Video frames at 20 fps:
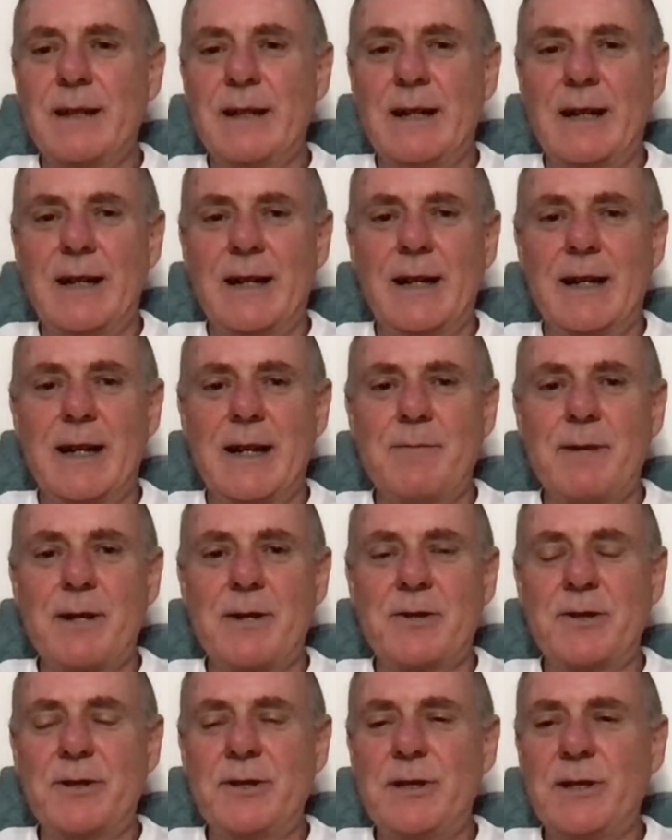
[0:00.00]
I
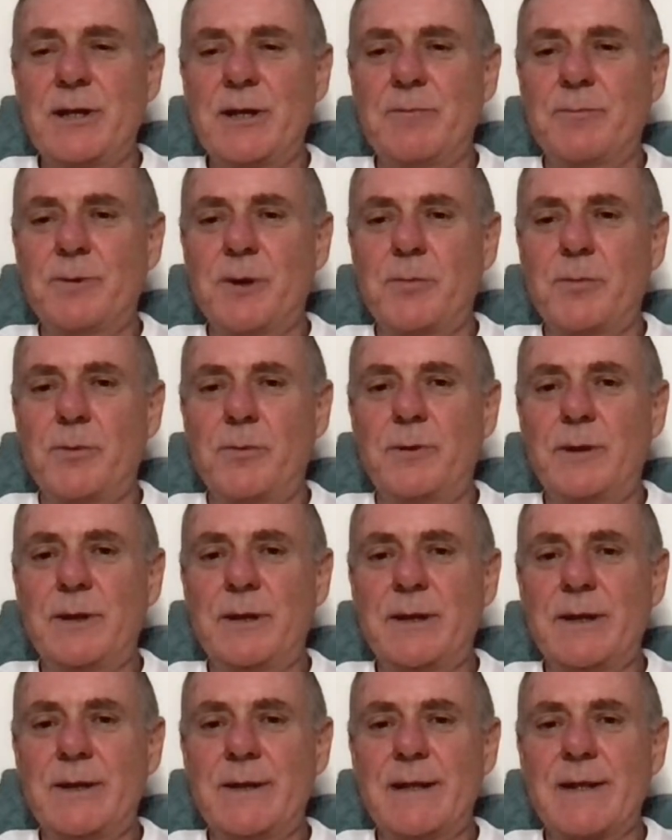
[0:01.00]
imagine you can probably
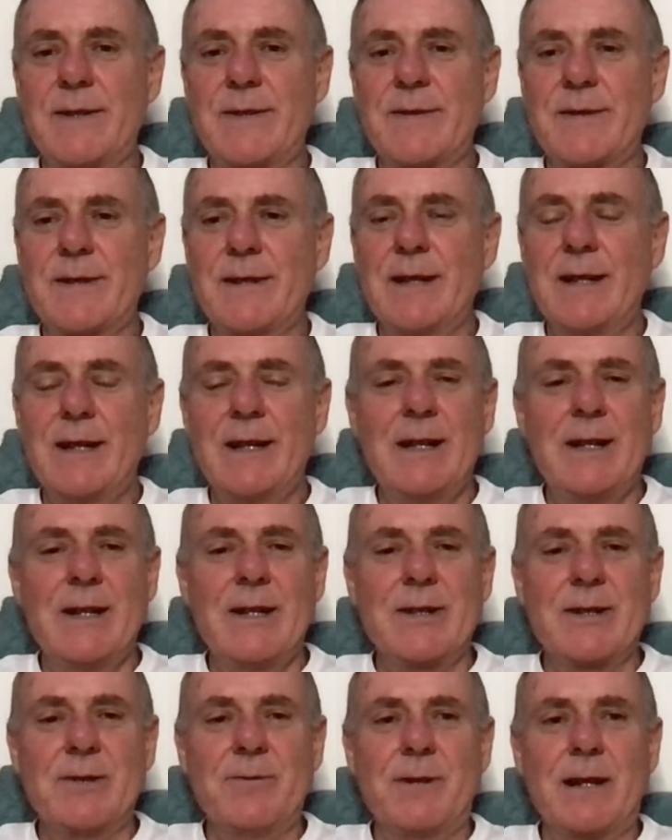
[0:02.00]
do this.
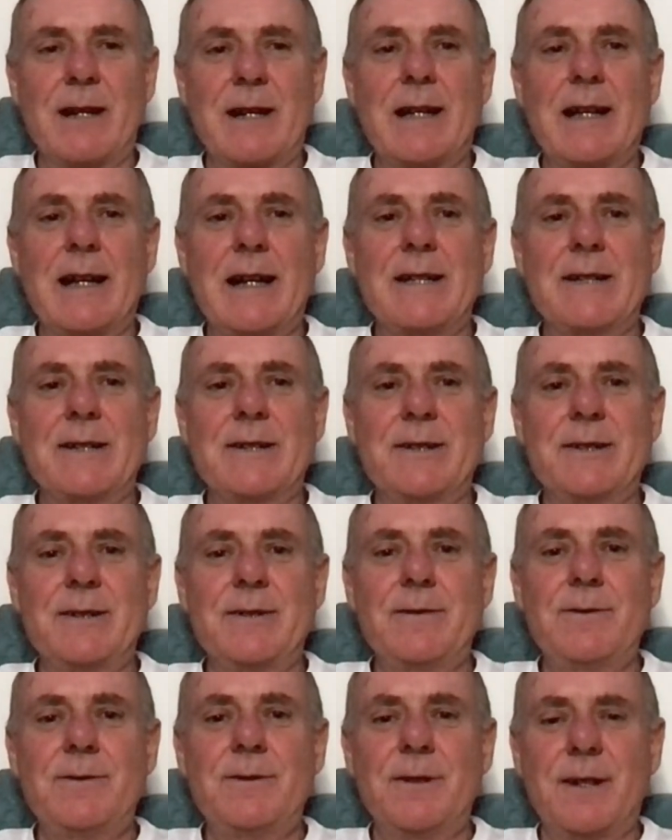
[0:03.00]
So what I'd like to
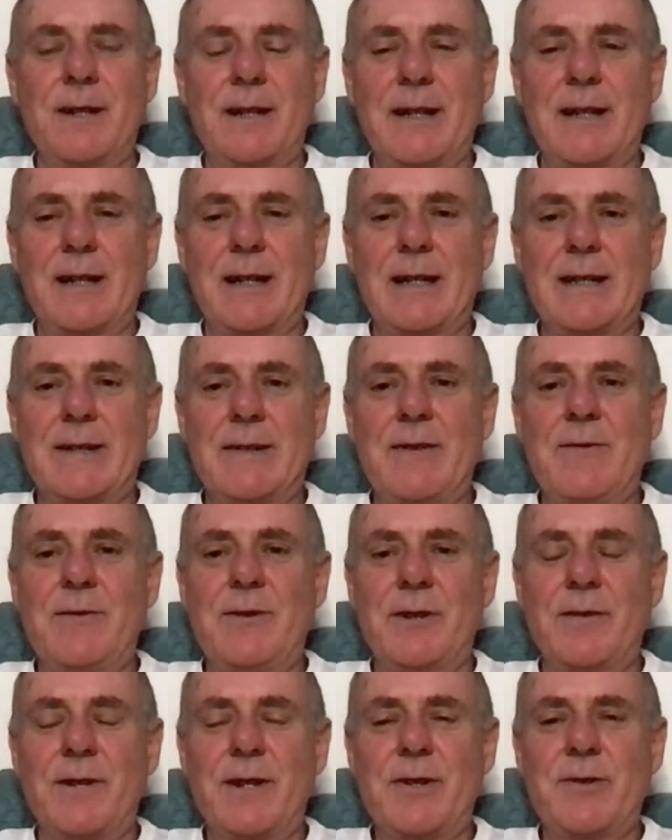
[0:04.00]
do, if
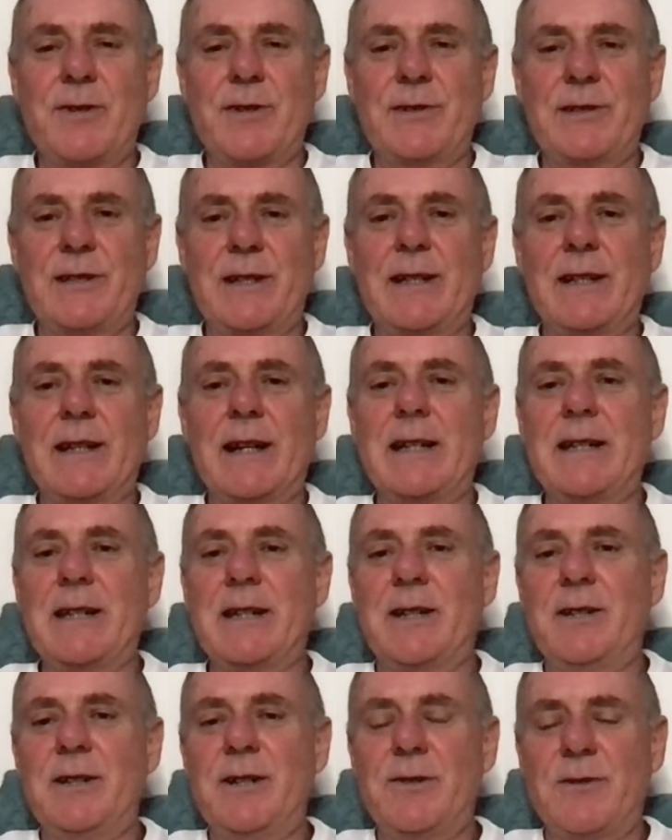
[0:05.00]
you're interested in that, you
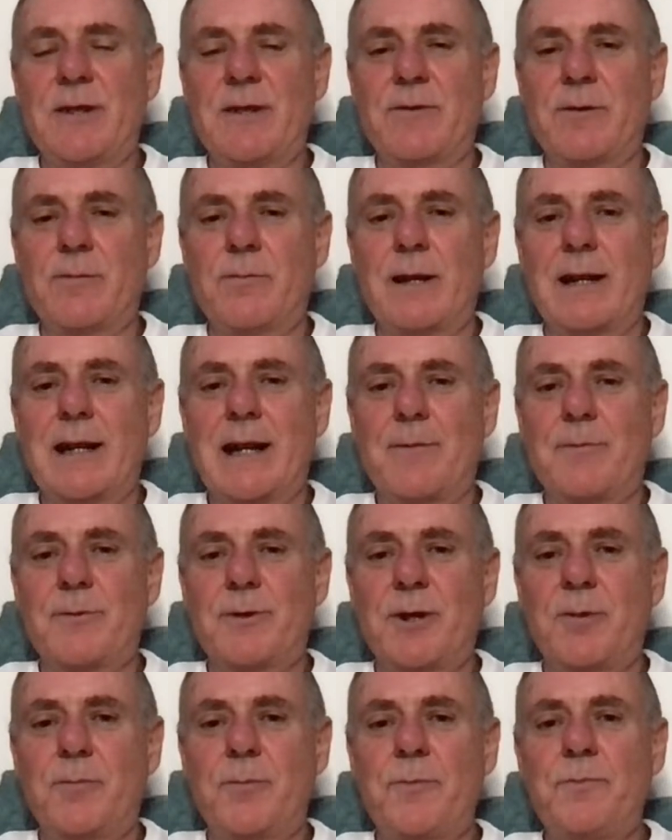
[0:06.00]
can use it from a
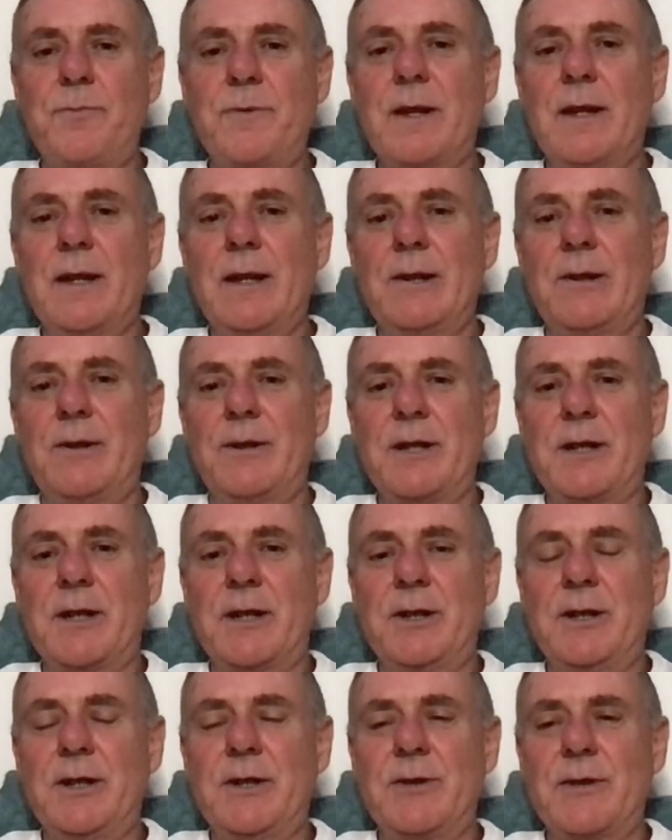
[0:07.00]
laptop or you
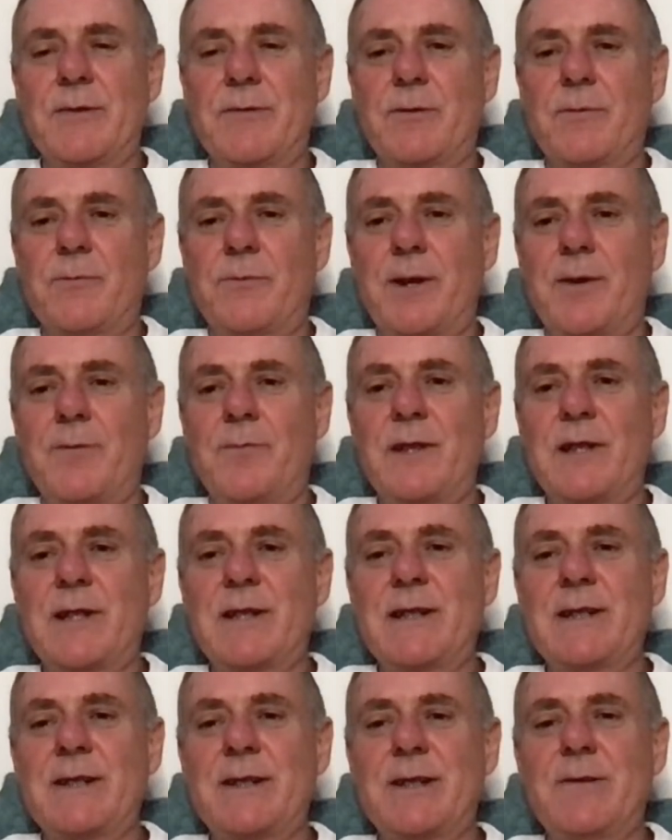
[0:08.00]
can use it from phone.
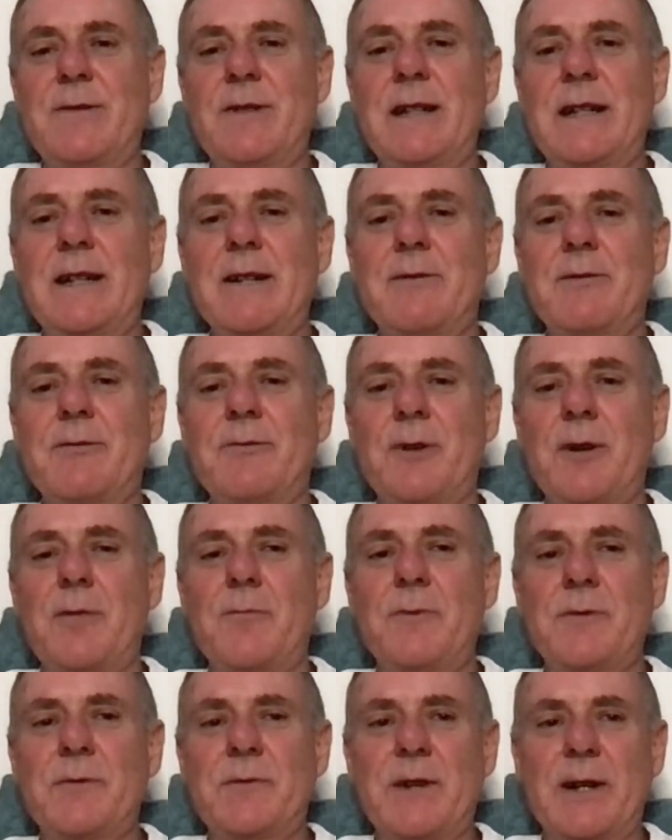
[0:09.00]
This is doing it
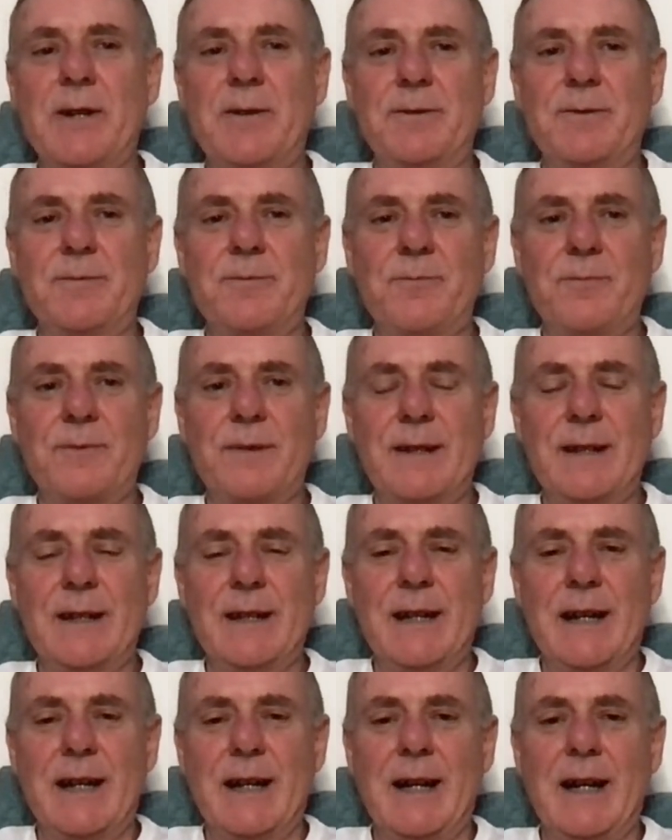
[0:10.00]
from the phone
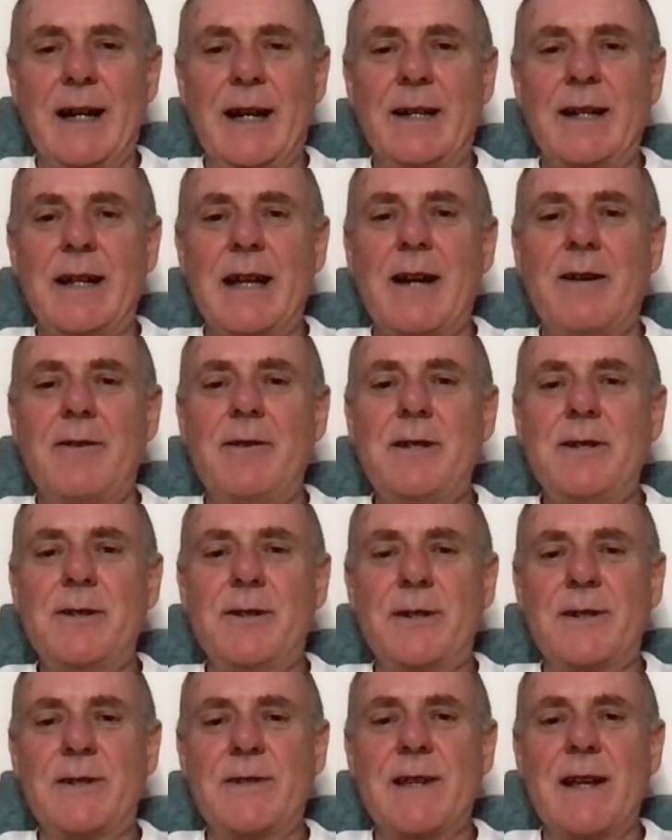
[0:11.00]
and how you
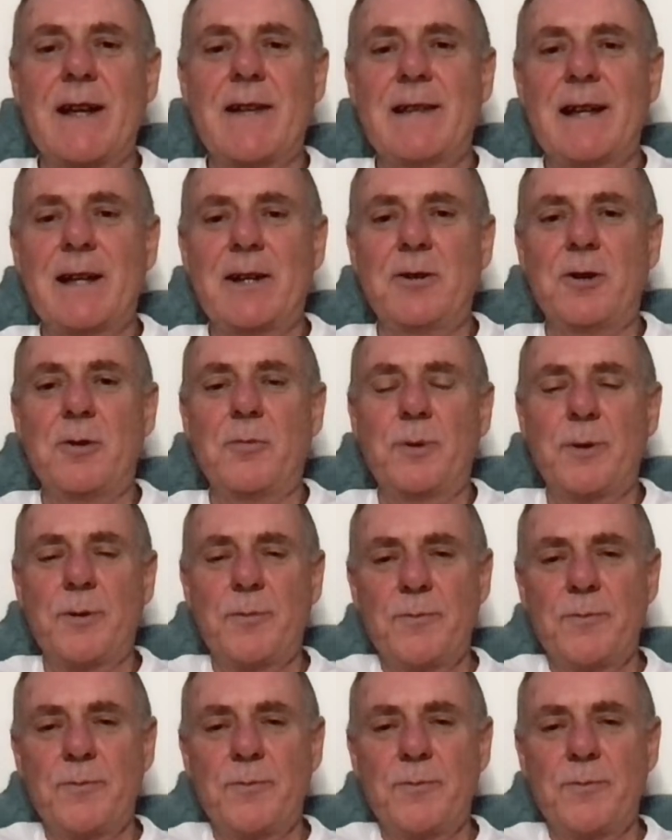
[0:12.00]
could set that up.